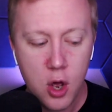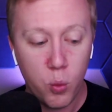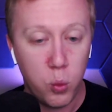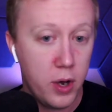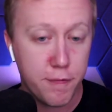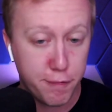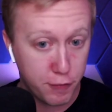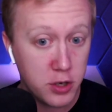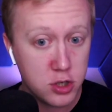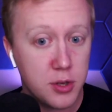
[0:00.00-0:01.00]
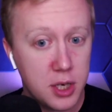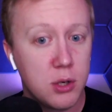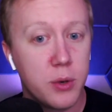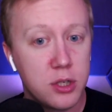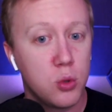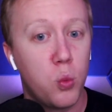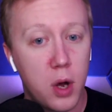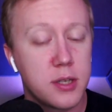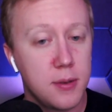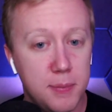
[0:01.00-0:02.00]
What front are they going to
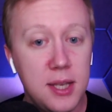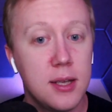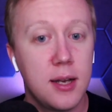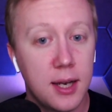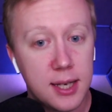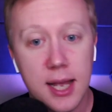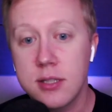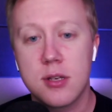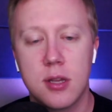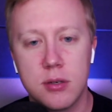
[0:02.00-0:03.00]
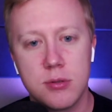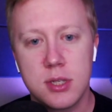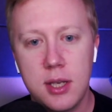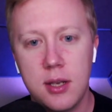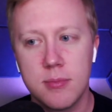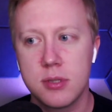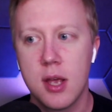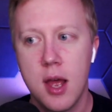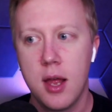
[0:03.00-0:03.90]
want to be in against those teams?